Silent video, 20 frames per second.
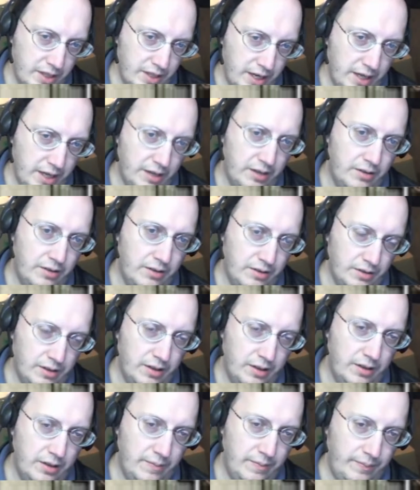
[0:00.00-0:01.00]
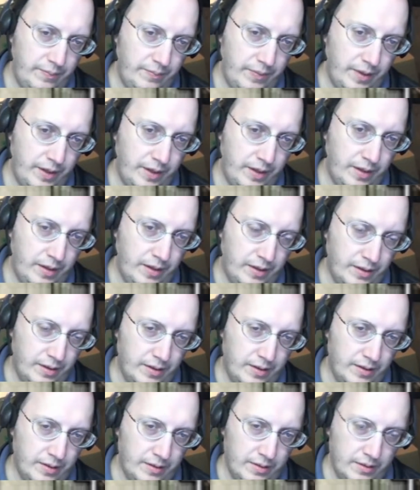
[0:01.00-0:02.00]
reach into my pack and pull
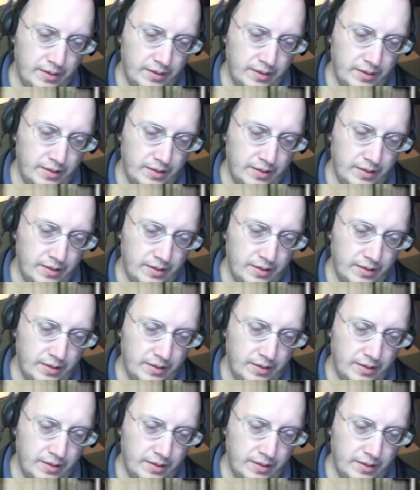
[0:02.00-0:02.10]
out